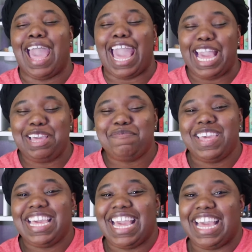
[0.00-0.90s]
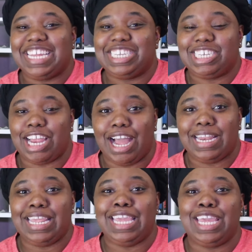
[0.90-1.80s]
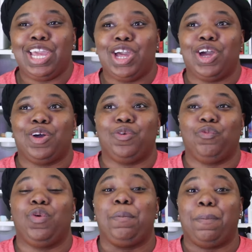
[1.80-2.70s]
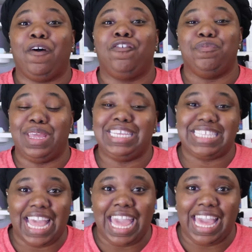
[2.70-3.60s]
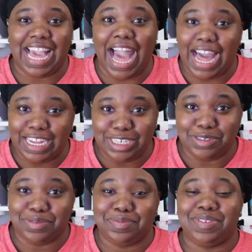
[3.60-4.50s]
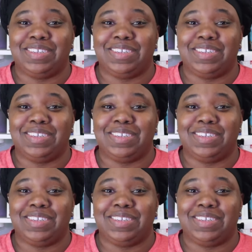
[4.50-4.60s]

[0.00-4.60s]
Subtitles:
Amy and Johnny would both be saying I do,